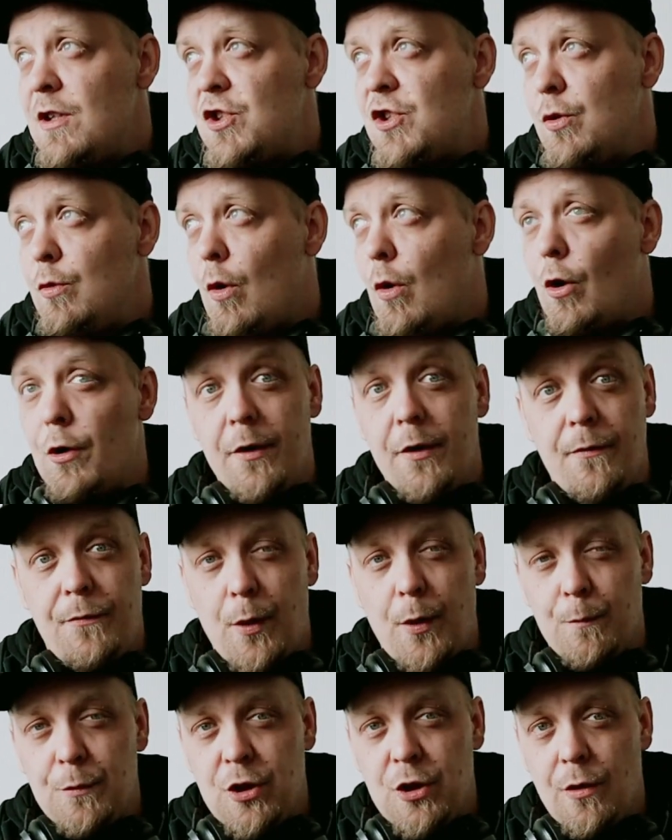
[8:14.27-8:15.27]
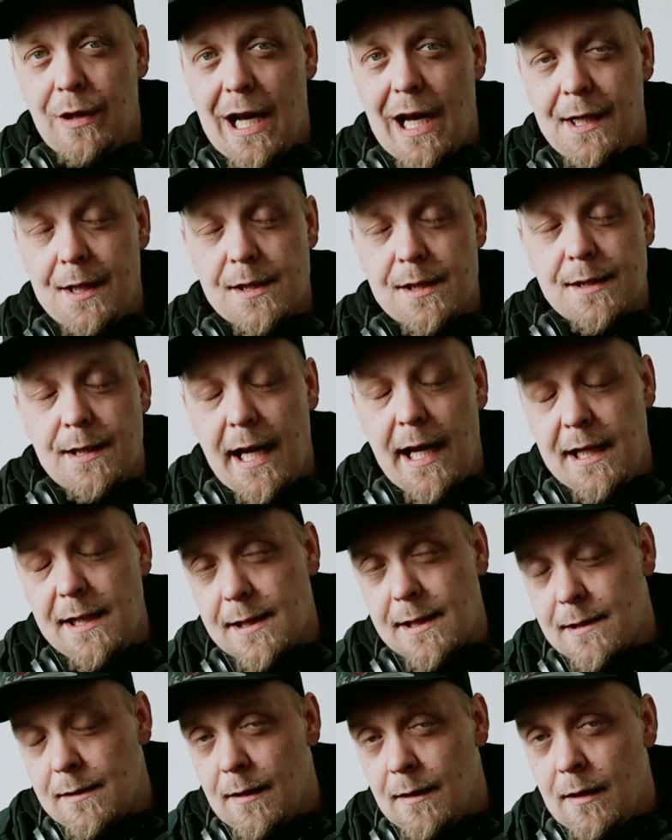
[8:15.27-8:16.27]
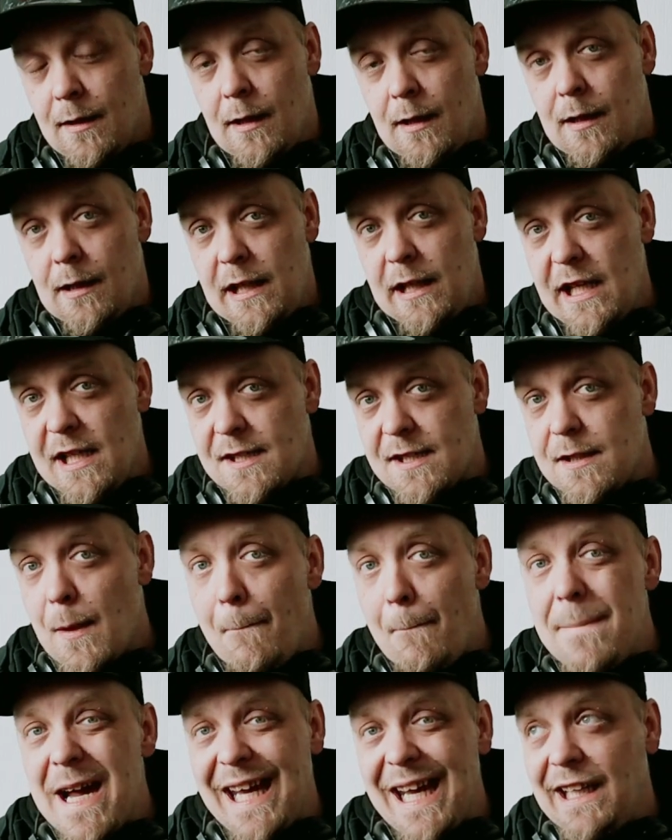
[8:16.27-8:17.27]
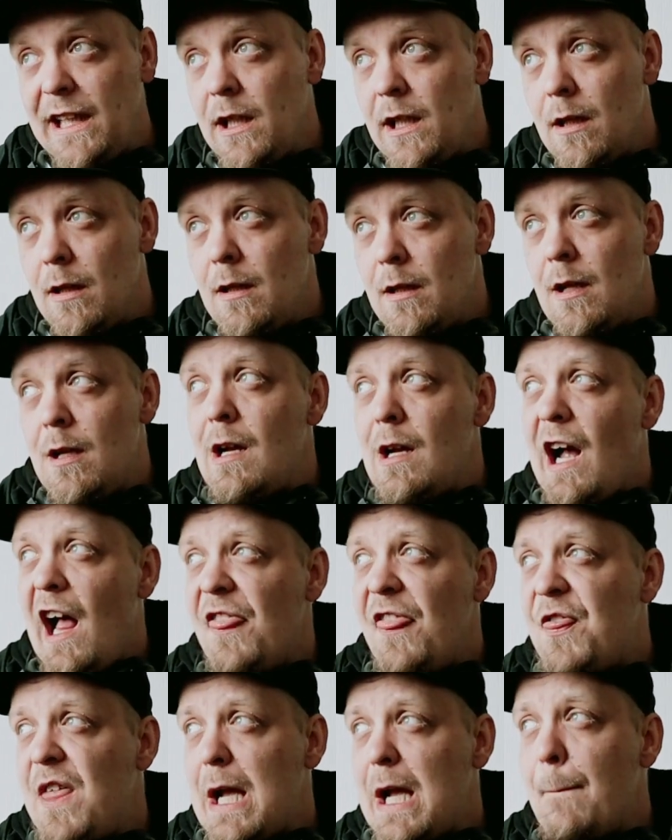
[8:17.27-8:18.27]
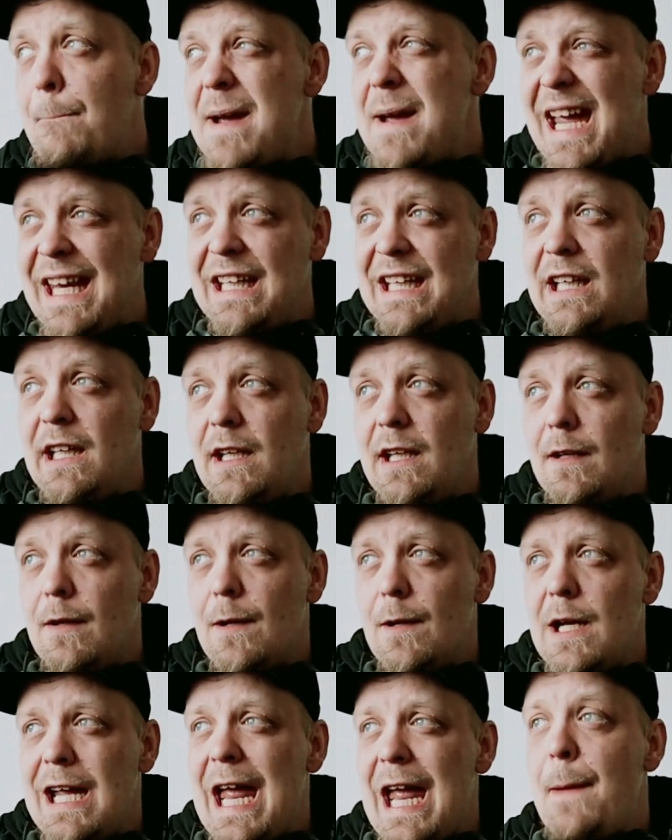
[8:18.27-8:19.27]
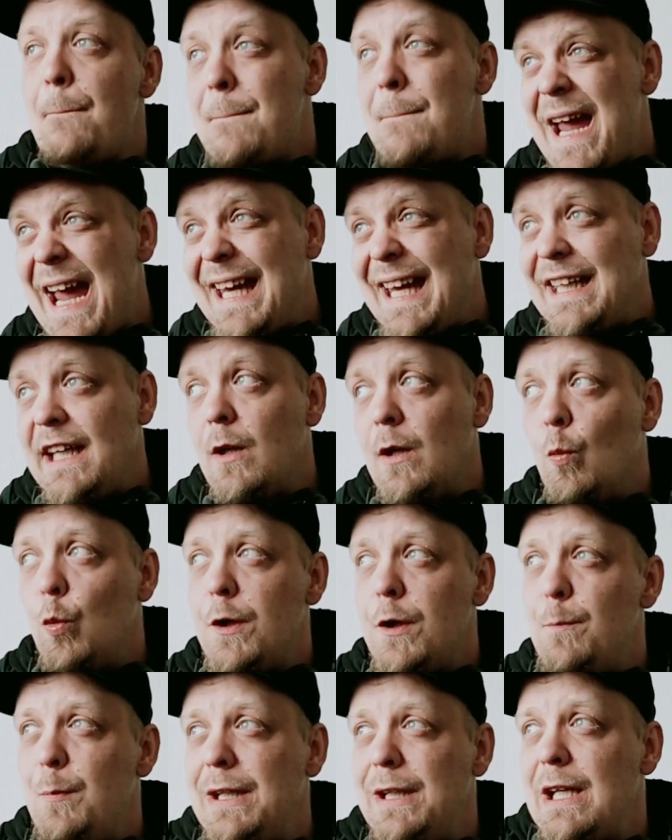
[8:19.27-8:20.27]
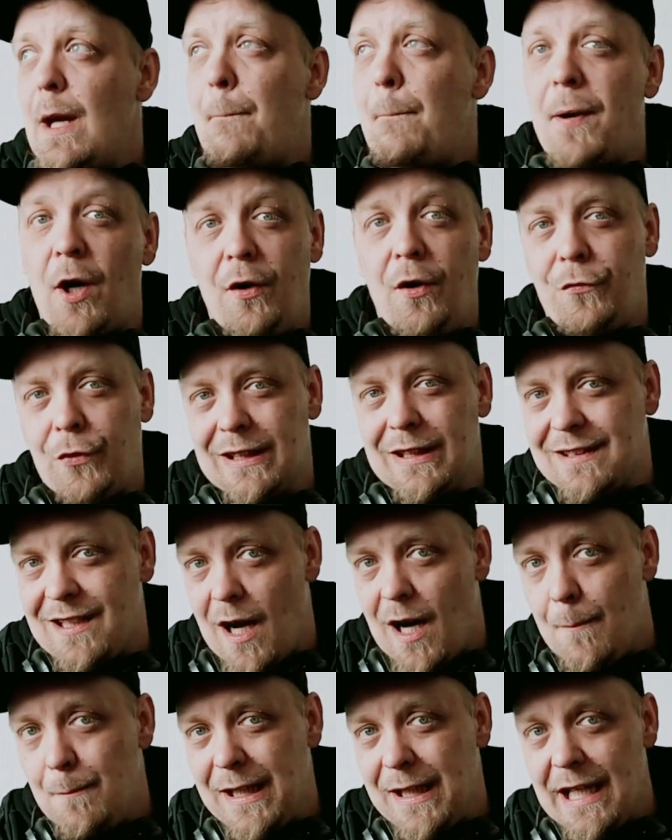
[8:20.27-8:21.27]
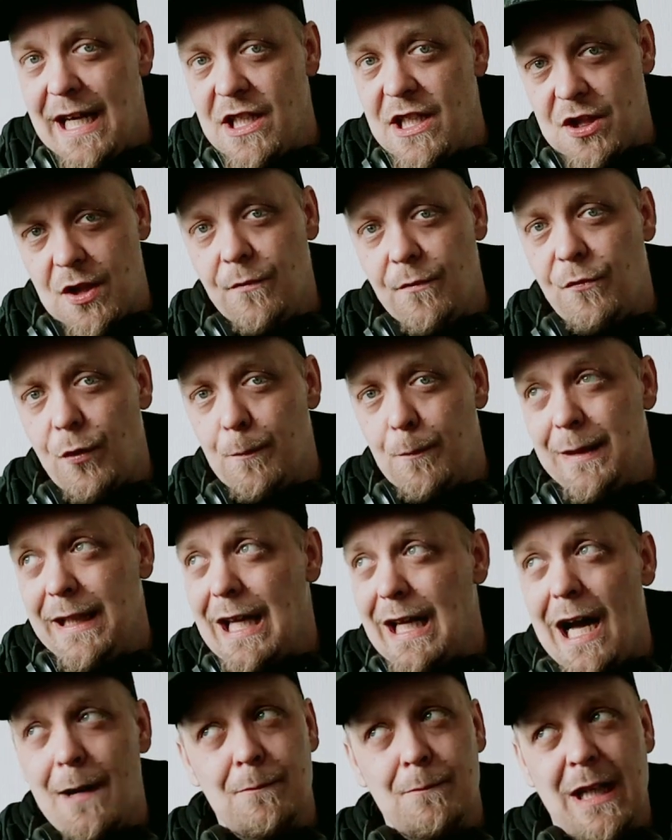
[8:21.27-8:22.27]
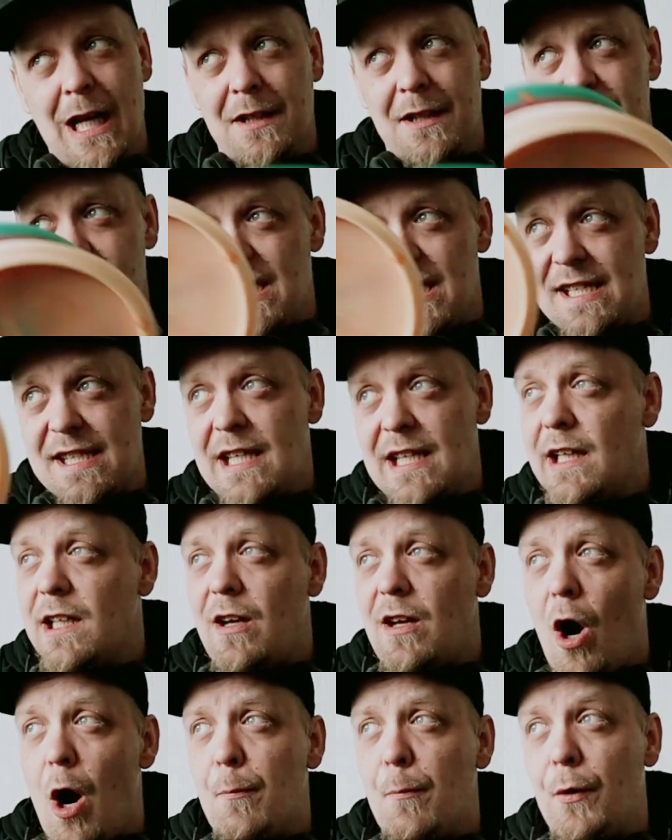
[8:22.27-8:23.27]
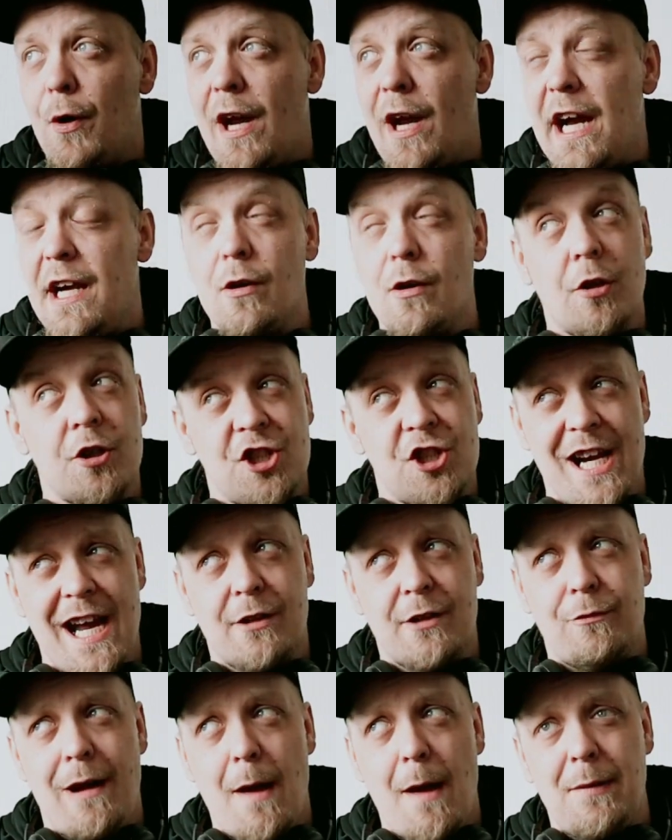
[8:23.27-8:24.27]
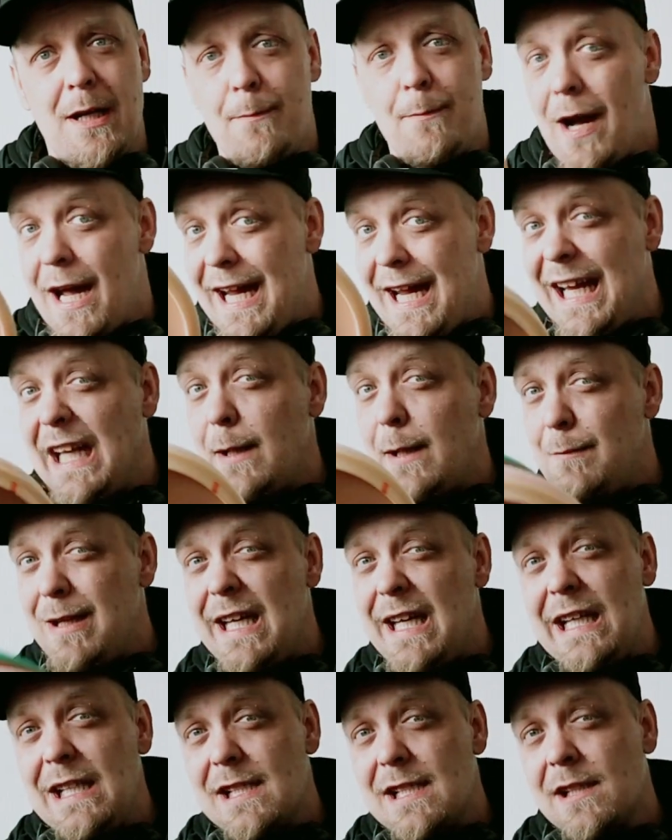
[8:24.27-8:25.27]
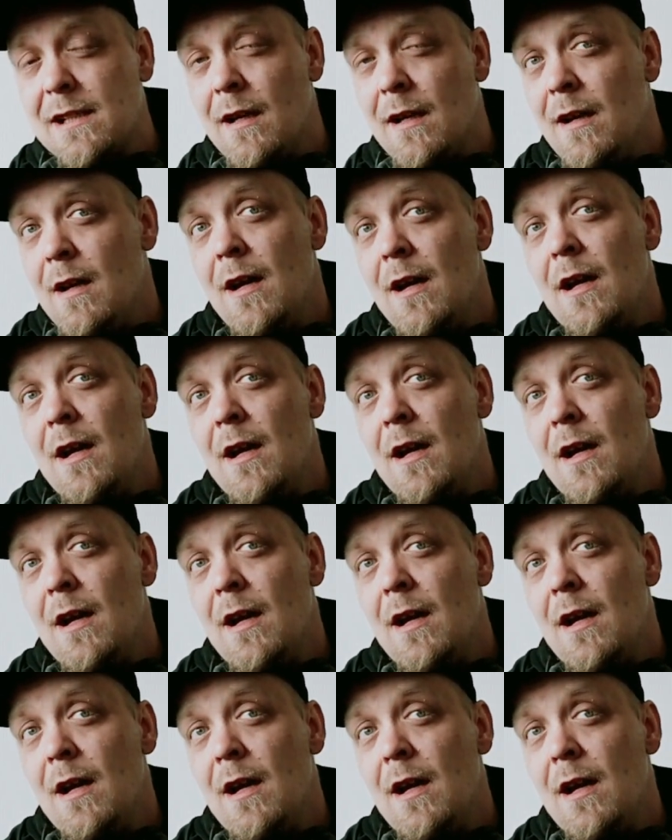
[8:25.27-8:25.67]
to order from the United States, is the Benny. I think Benny and Penny would be a perfect combination for me. I'm not dissing Copperhead or Jackrabbit by any means,